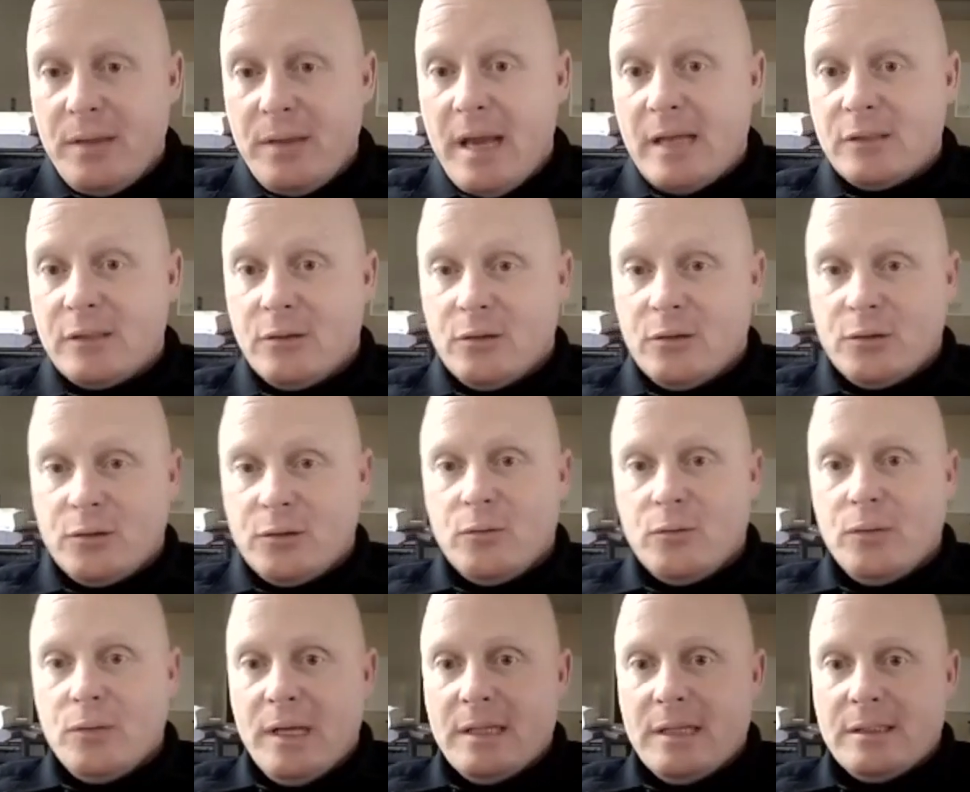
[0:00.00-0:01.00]
They're a true
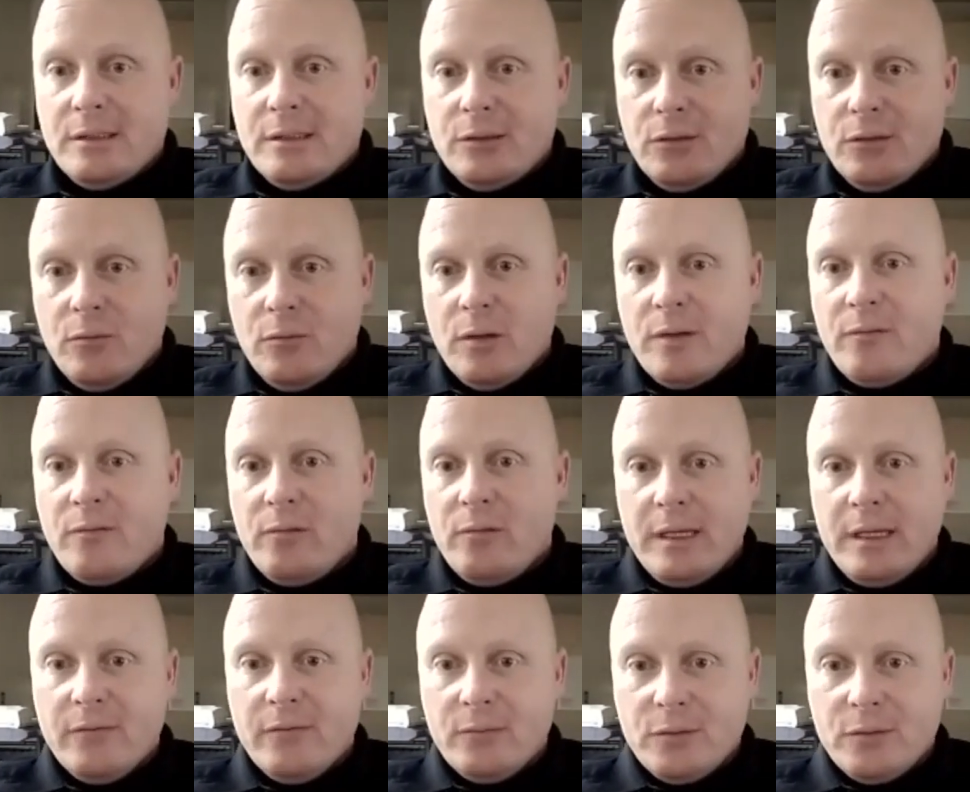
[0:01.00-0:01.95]
blessing to them whenever we give them to